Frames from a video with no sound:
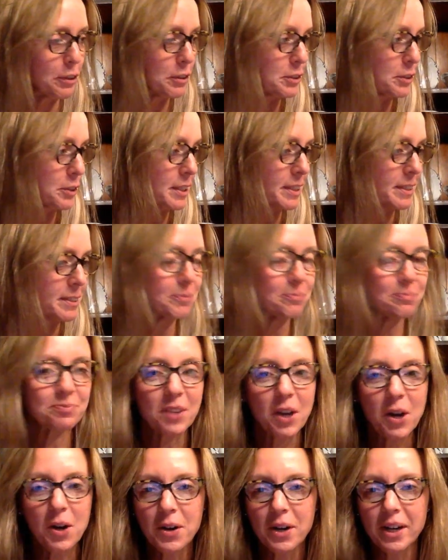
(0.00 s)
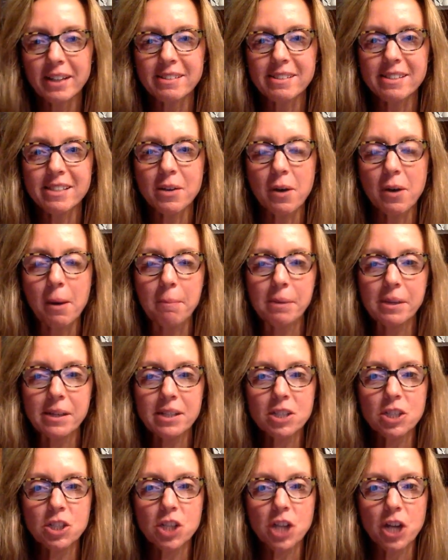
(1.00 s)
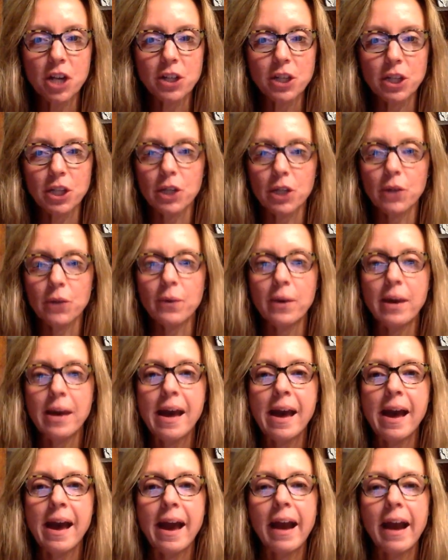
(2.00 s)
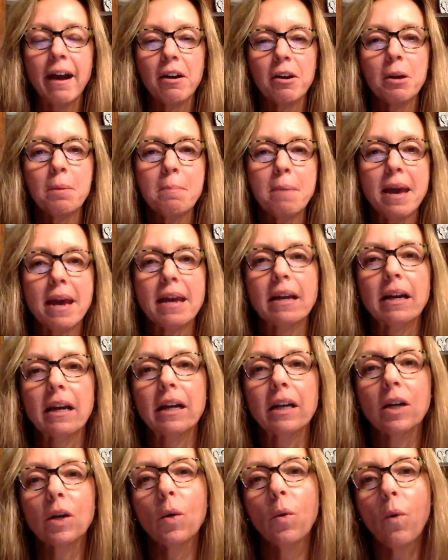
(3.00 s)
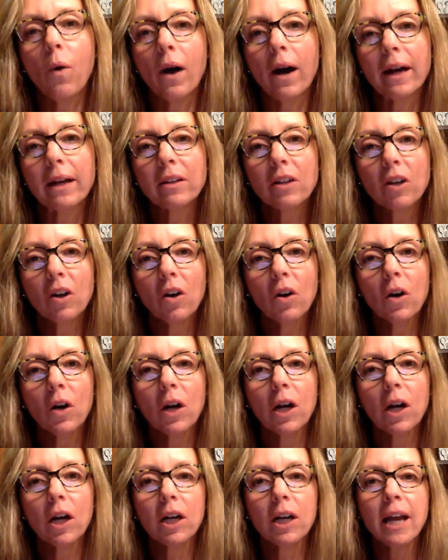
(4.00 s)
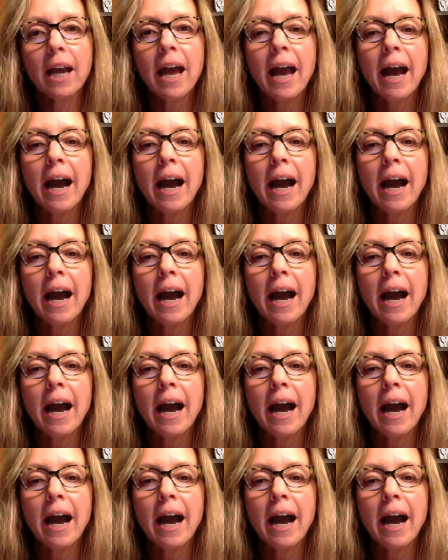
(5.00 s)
look. All right, so I'm going to show you how to make a quad card.